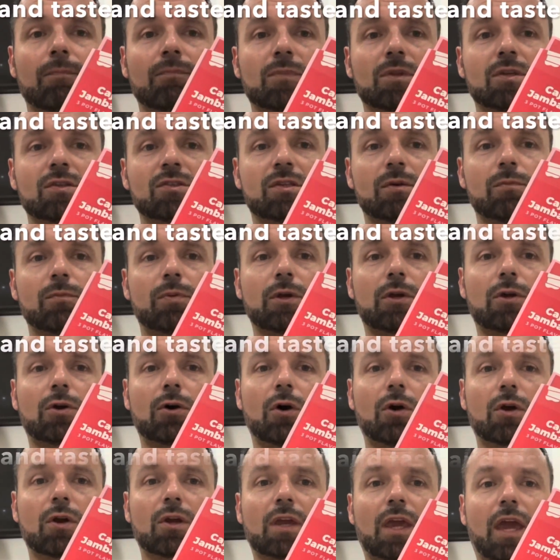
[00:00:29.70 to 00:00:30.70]
simply
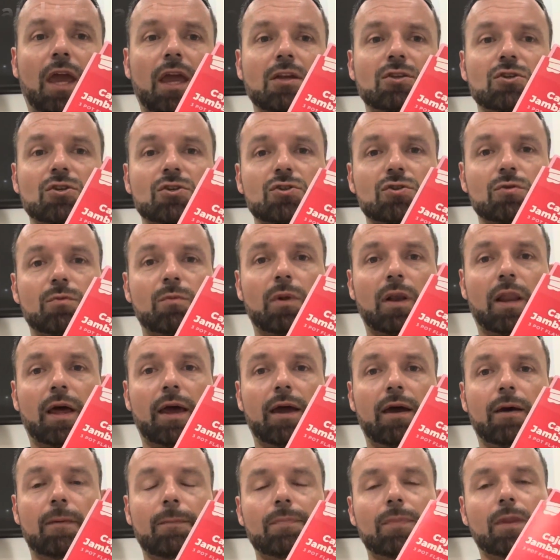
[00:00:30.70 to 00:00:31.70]
cooked Cajun
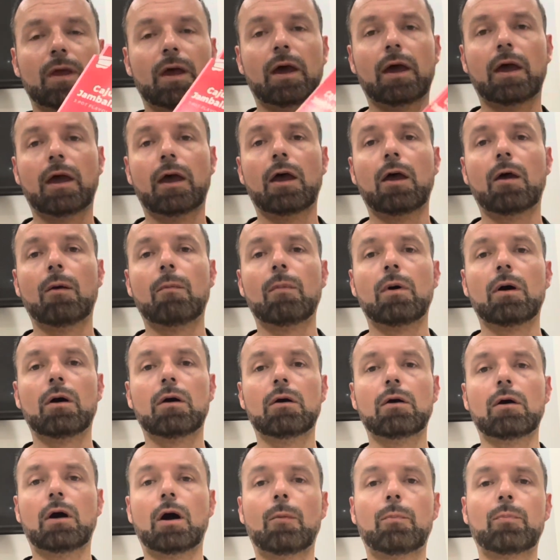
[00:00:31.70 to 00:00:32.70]
jambalaya.
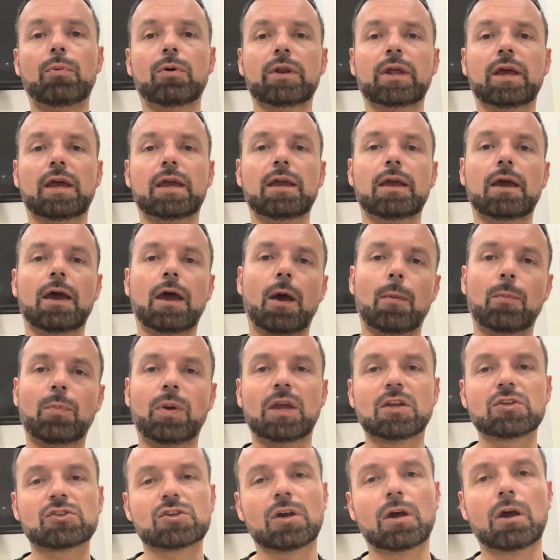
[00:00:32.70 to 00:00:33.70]
I'll put a
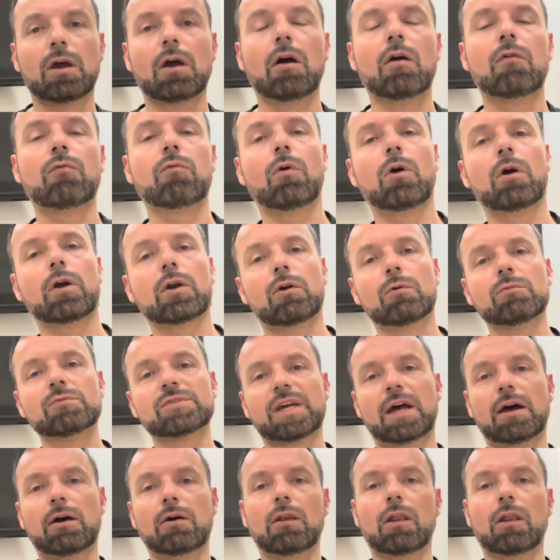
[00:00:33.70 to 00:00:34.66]
picture of what it comes out